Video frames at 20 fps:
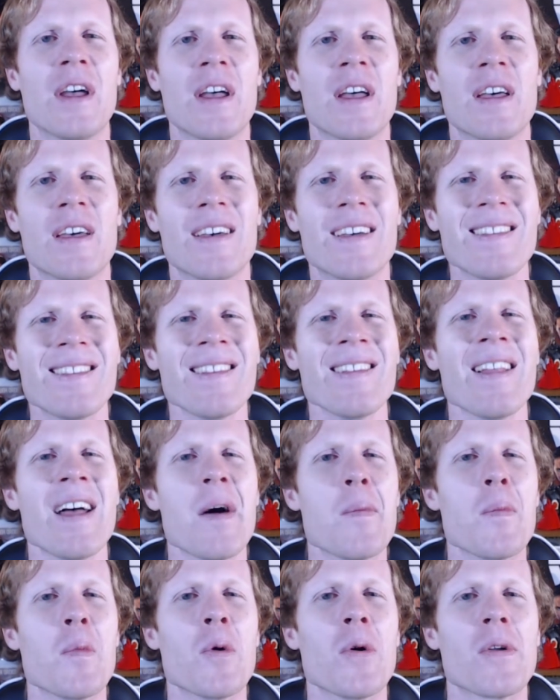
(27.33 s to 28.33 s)
it's a
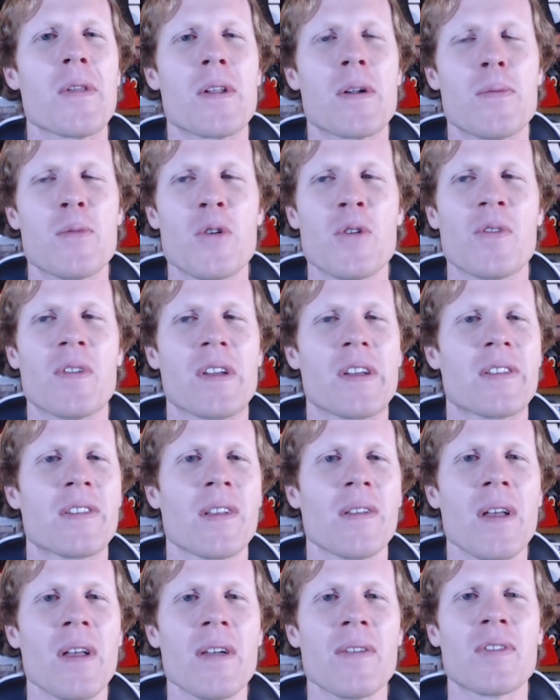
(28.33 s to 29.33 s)
lot more than a movie. It's
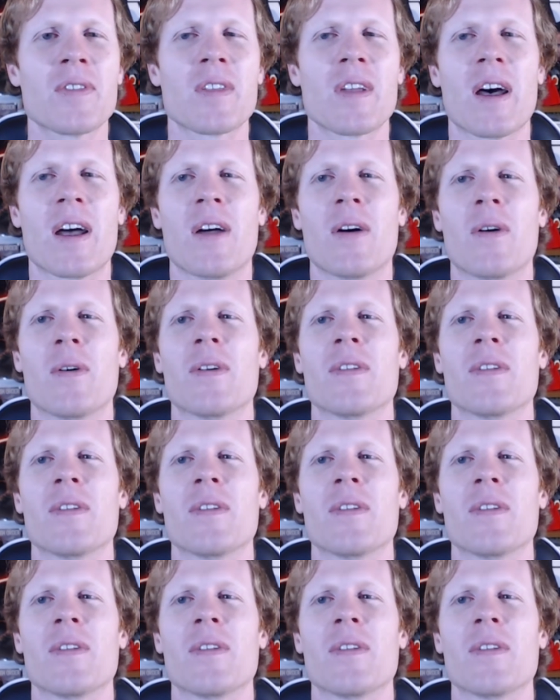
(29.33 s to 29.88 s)
a lifestyle.